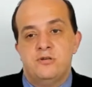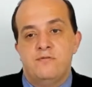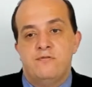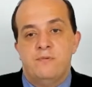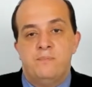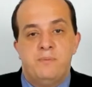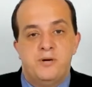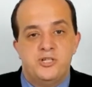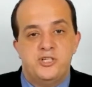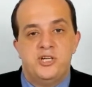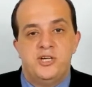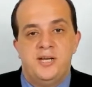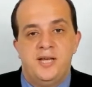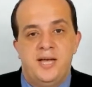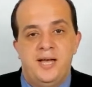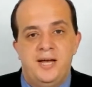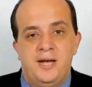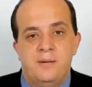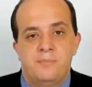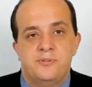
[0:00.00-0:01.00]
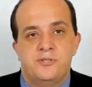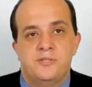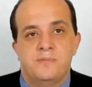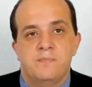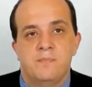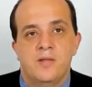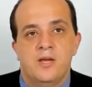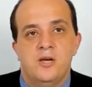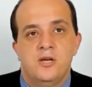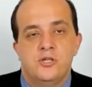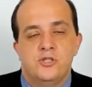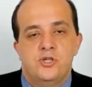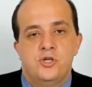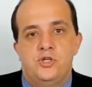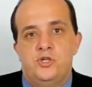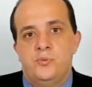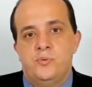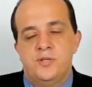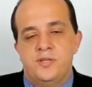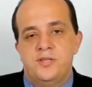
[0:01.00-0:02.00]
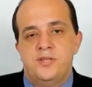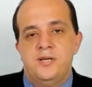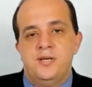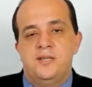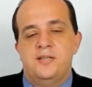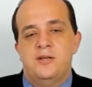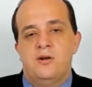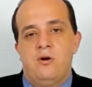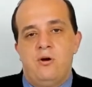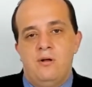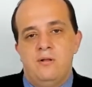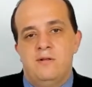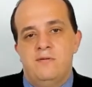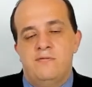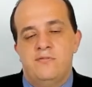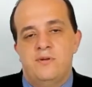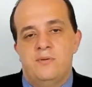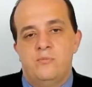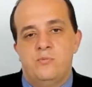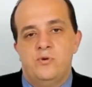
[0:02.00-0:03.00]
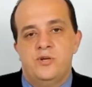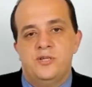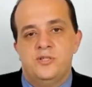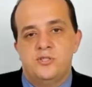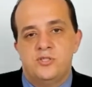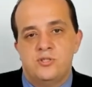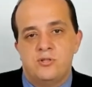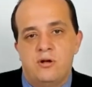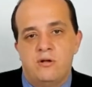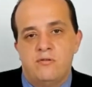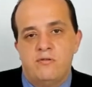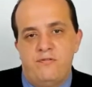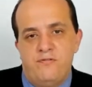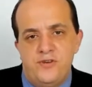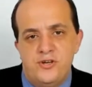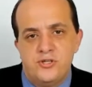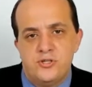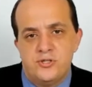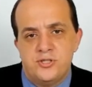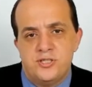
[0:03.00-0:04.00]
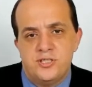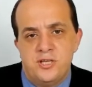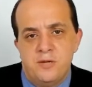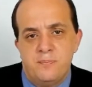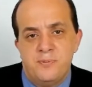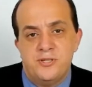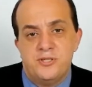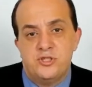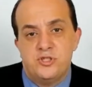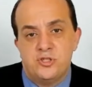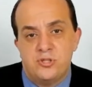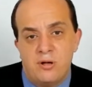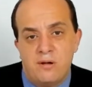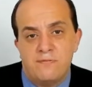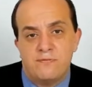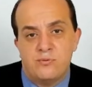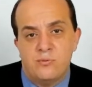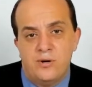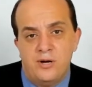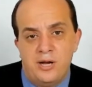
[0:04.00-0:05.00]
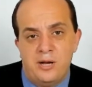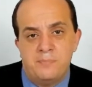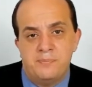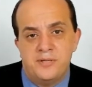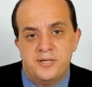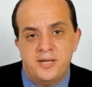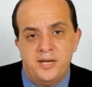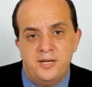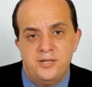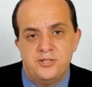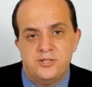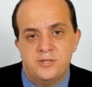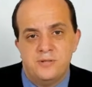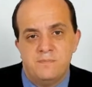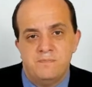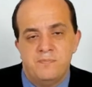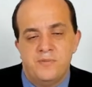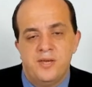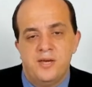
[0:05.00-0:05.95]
budgeting apps. So you would think that all of them would install the featured snippets software application.